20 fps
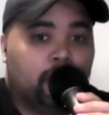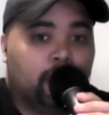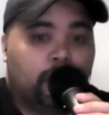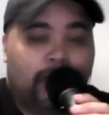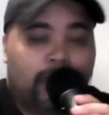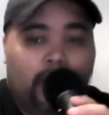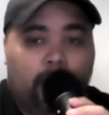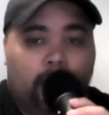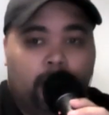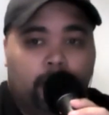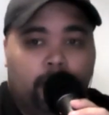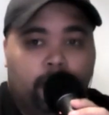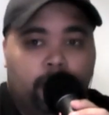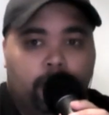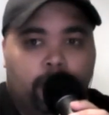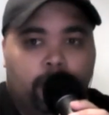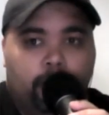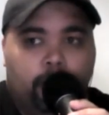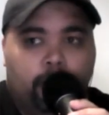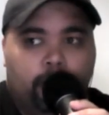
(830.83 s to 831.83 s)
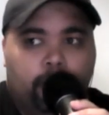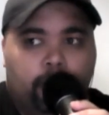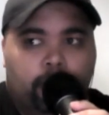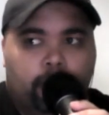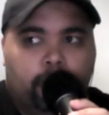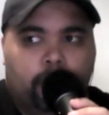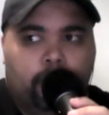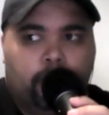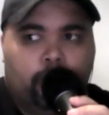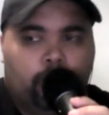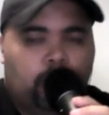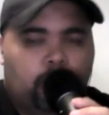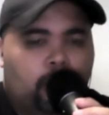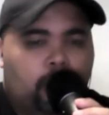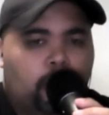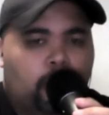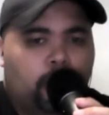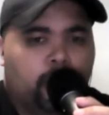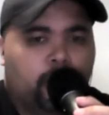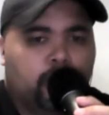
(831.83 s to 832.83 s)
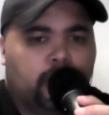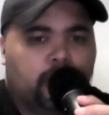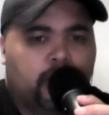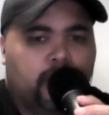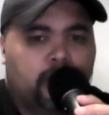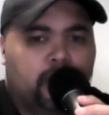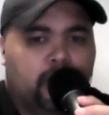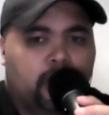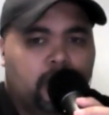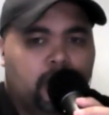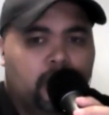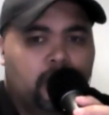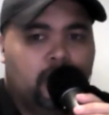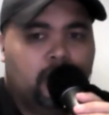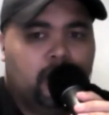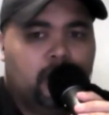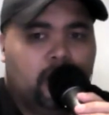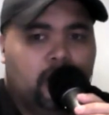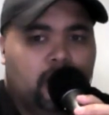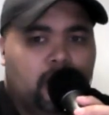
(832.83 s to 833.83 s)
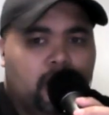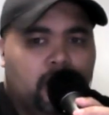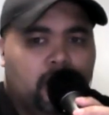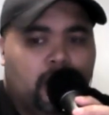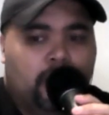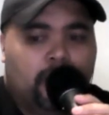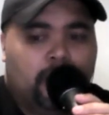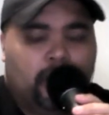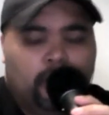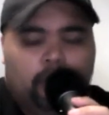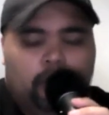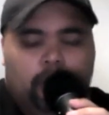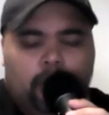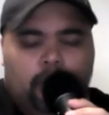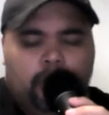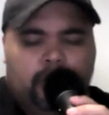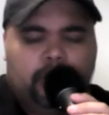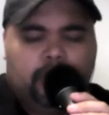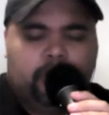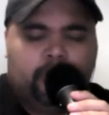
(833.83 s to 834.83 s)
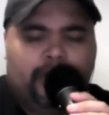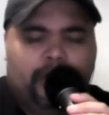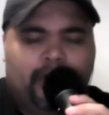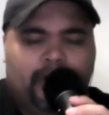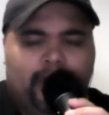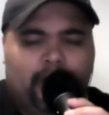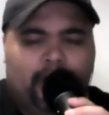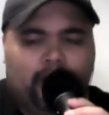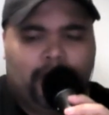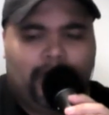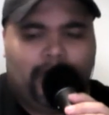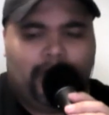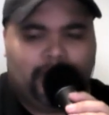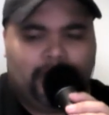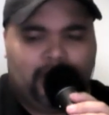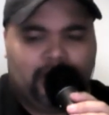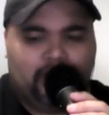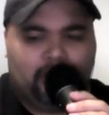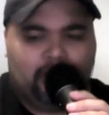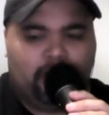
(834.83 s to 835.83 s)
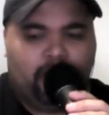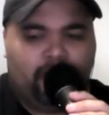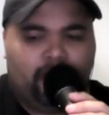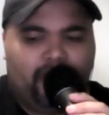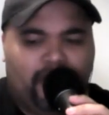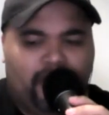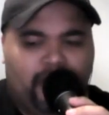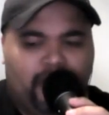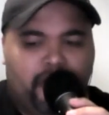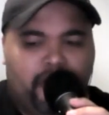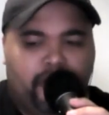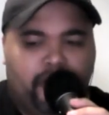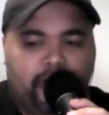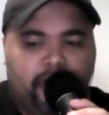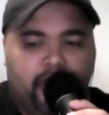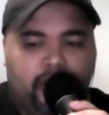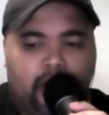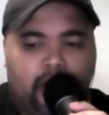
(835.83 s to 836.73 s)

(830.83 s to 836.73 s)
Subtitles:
We're now in early March, and I mean, let me see where they're at now. The last I checked, they're over 500.